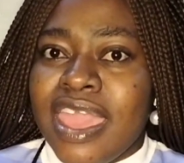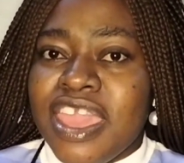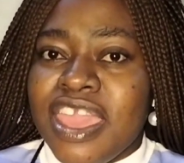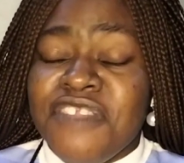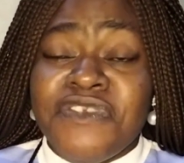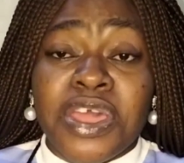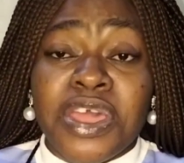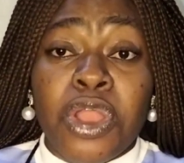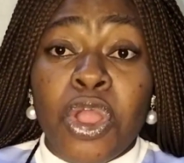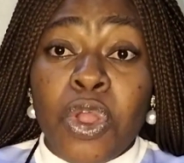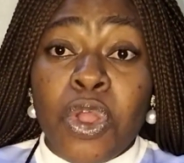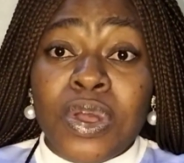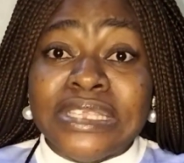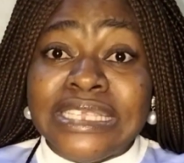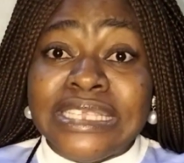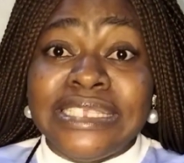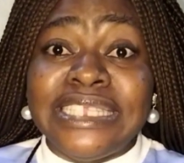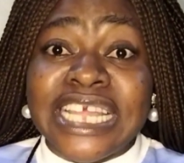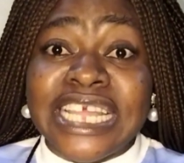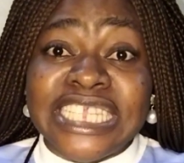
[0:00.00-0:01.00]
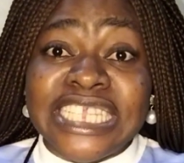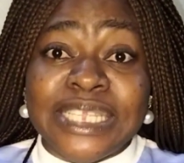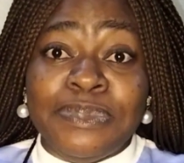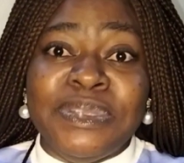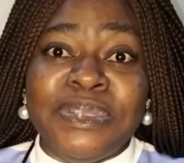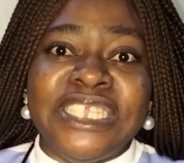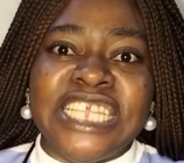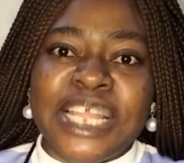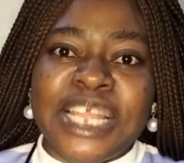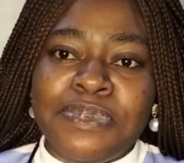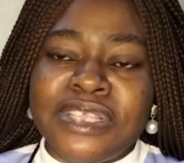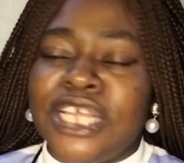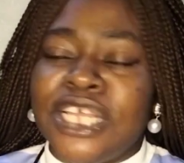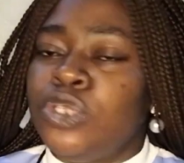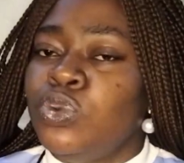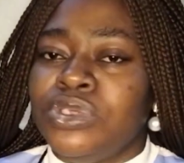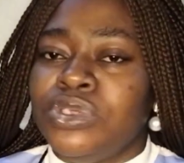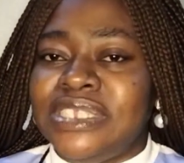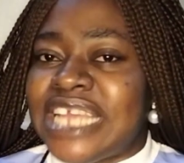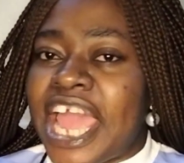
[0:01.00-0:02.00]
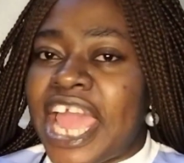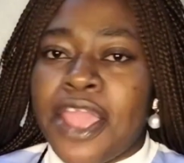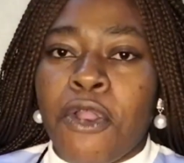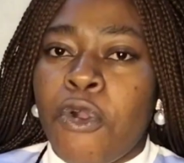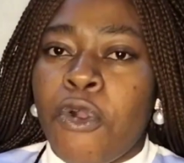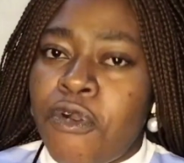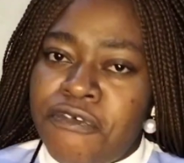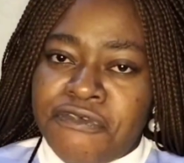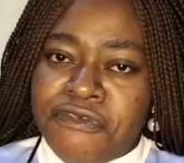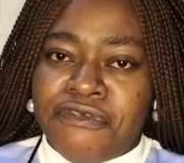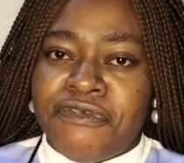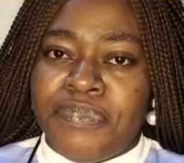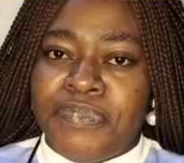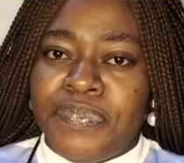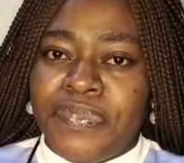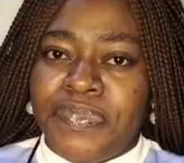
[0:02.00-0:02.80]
If you're not consistent with business will die off.